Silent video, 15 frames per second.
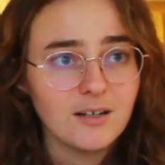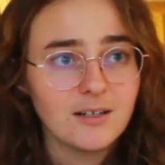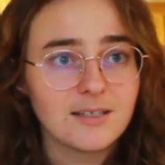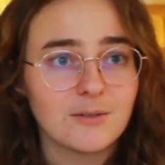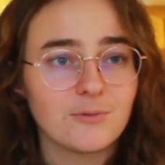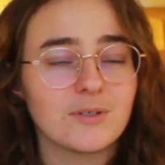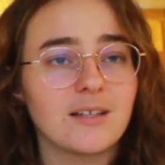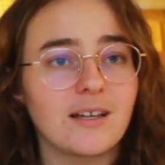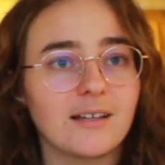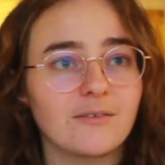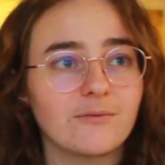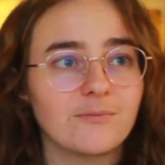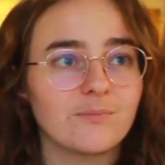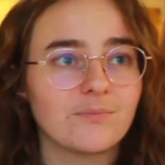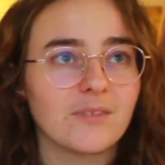because it was like
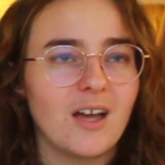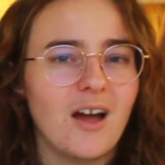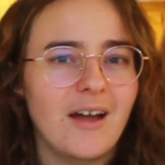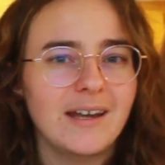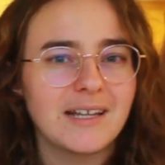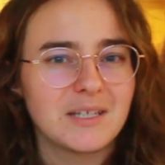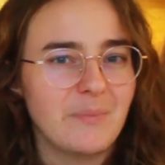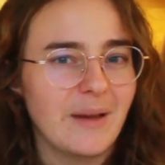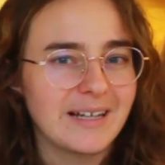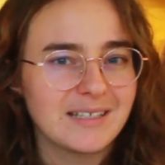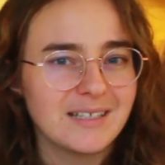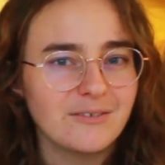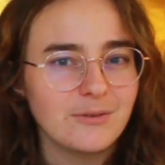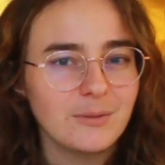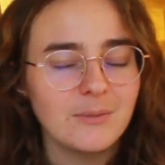
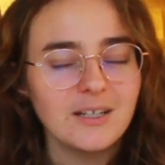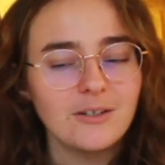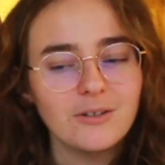unexpected for me,